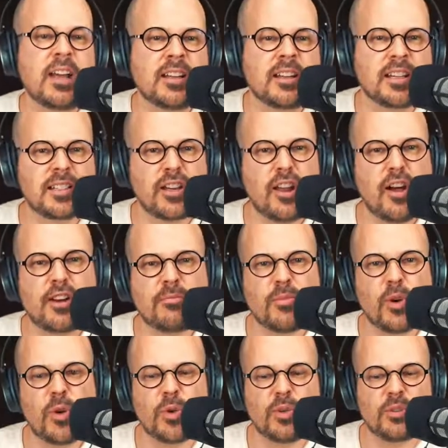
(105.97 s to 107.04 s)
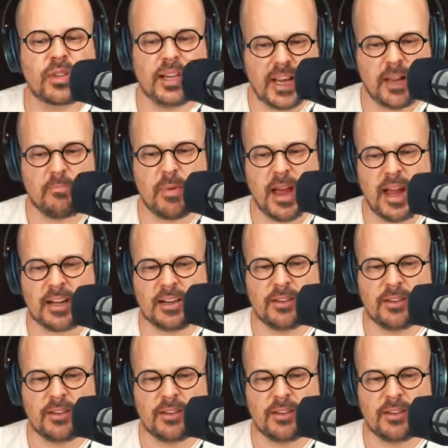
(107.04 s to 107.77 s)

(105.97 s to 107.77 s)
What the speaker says: that's a lot more laid back,